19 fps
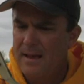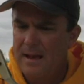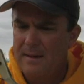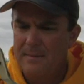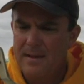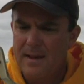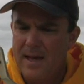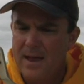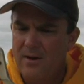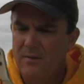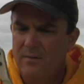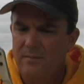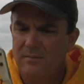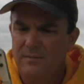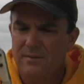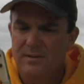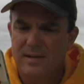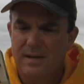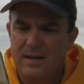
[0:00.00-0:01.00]
I mean, I don't
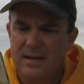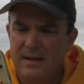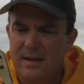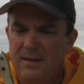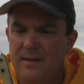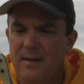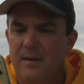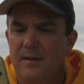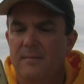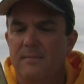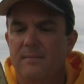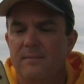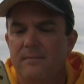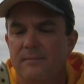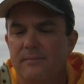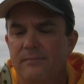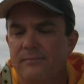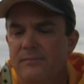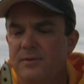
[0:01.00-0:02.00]
stick it in
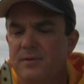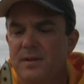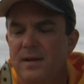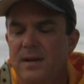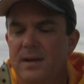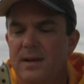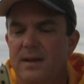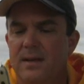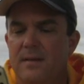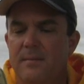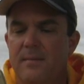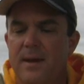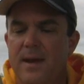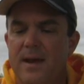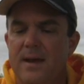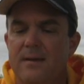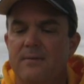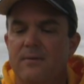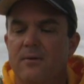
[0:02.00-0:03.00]
the
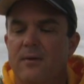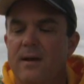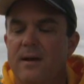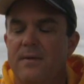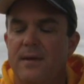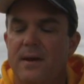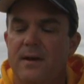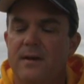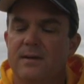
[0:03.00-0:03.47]
bait or anything.